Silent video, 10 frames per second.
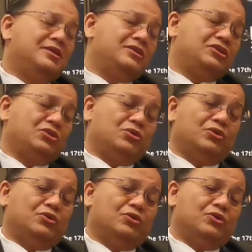
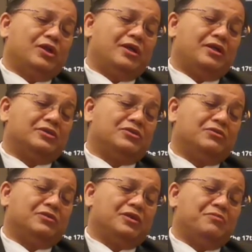So
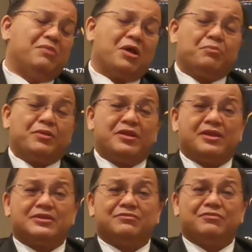in my opinion,
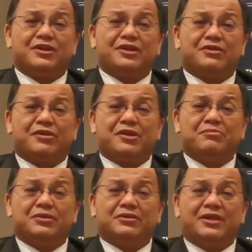that's very
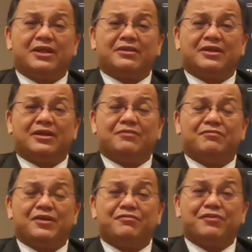credible data and
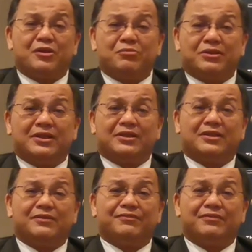very valuable
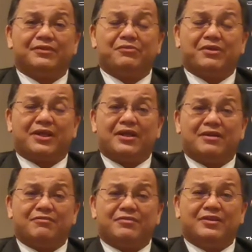data that we can
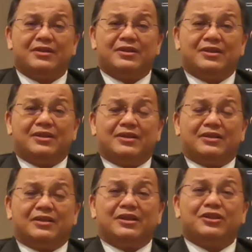have.
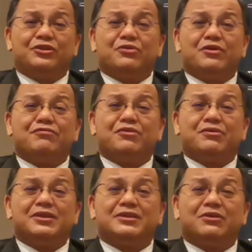The issue going
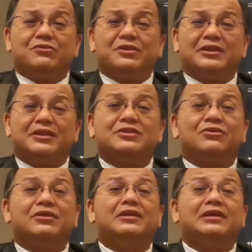forward is how to digest all
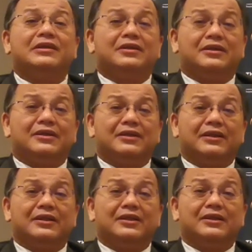that data,
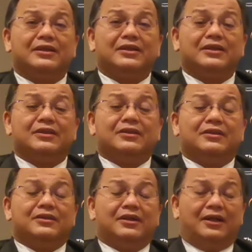really.
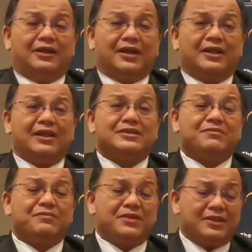And that's
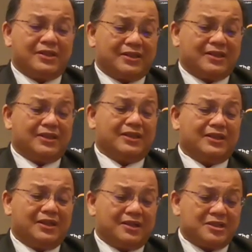something that in the
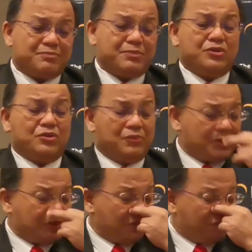RSPO, we're
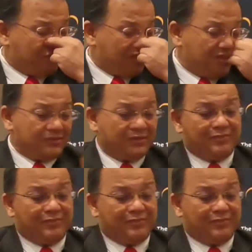trying to figure out.